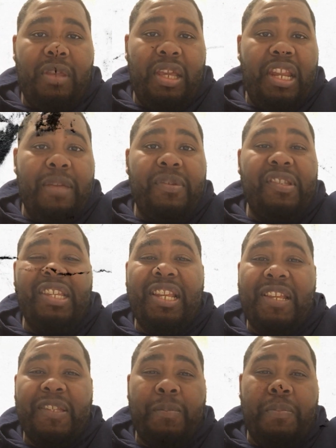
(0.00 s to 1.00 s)
an MC
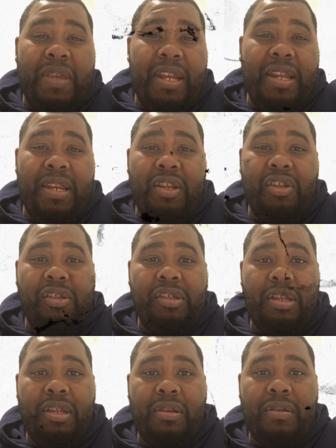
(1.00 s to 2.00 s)
that's been in this
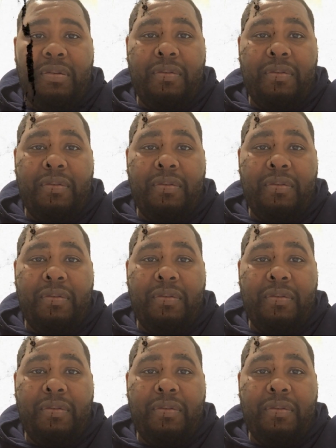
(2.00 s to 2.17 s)
shit